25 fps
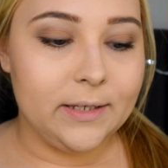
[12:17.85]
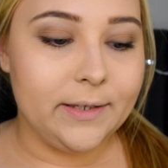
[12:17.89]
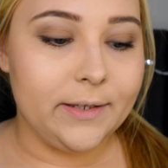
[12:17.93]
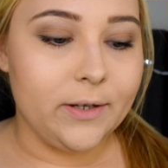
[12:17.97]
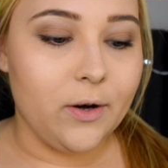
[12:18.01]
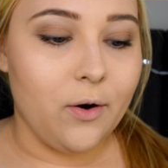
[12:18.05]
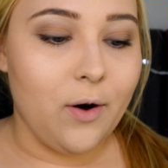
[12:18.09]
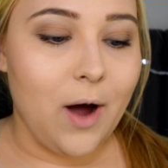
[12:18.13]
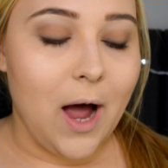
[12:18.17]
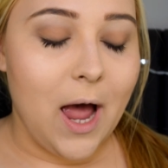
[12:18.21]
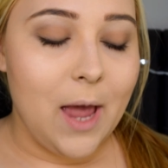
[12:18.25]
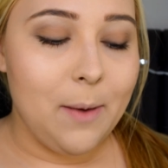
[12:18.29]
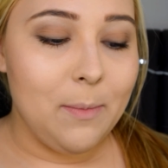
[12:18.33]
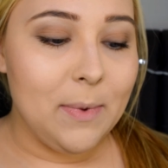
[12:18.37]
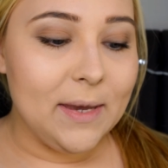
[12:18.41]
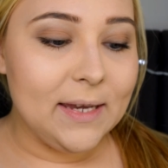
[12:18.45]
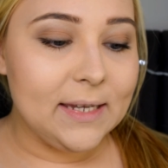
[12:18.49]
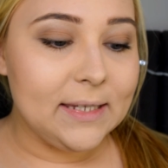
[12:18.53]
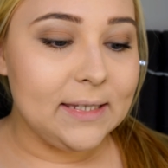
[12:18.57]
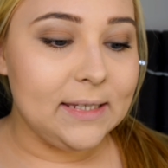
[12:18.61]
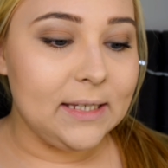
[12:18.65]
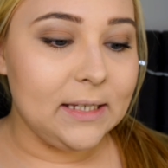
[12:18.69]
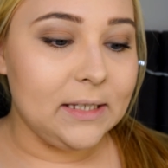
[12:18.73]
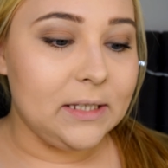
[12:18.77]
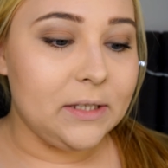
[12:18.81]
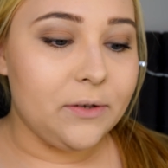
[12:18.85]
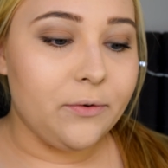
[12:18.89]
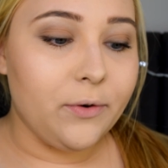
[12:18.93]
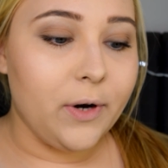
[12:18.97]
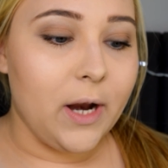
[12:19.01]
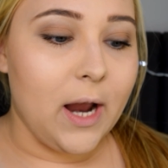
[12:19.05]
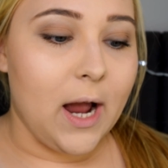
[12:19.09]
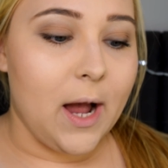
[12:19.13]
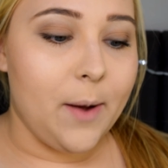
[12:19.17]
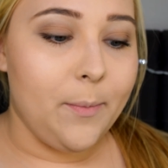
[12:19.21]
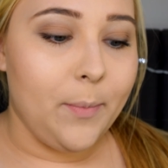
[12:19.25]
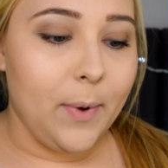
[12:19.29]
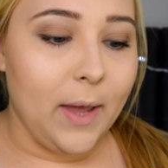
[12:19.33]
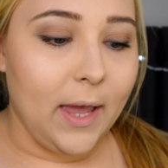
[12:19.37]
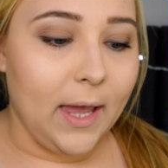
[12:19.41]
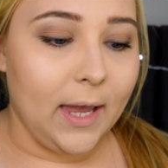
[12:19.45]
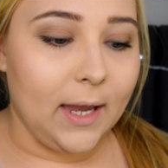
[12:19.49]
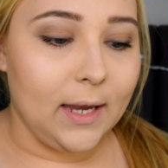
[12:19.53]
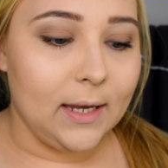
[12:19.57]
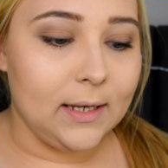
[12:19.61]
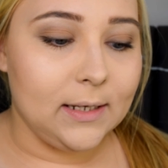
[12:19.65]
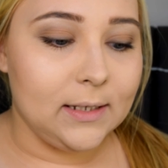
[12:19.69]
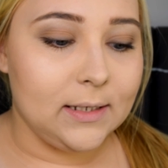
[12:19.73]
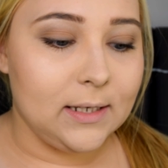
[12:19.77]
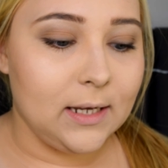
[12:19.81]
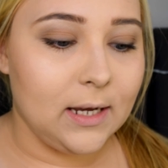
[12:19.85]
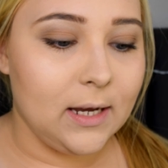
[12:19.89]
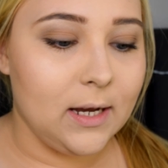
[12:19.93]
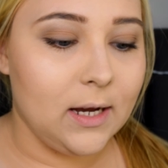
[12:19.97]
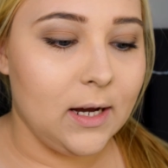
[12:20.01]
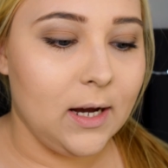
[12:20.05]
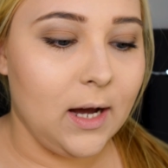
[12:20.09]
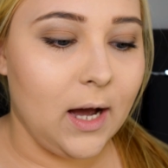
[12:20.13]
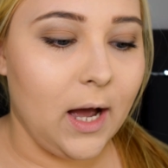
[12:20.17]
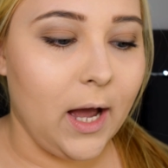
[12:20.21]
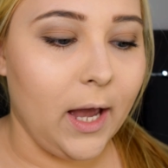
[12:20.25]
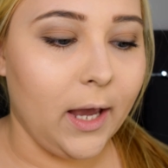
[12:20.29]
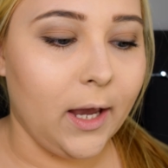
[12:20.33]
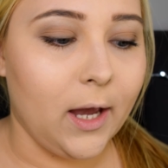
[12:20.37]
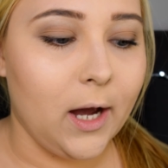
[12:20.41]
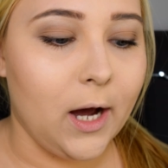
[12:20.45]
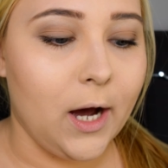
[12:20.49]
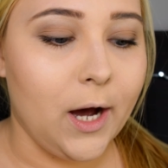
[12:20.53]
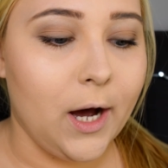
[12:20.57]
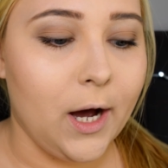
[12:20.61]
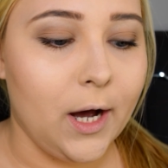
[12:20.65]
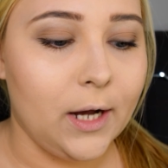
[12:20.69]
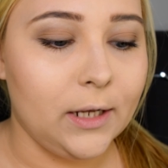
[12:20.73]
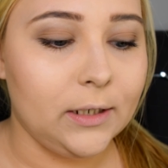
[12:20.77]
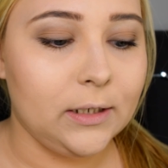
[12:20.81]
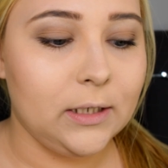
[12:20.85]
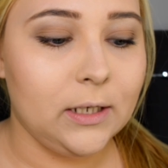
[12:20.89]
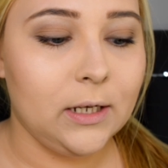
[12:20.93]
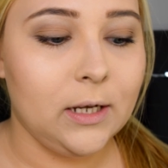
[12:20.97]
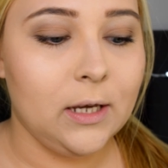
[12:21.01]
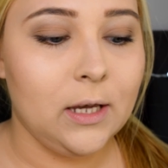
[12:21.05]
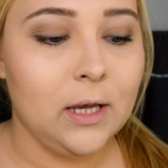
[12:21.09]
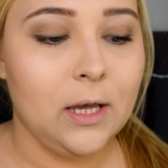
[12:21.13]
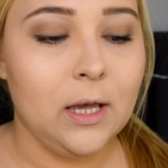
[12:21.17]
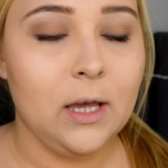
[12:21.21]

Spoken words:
So I mixed these three up and I got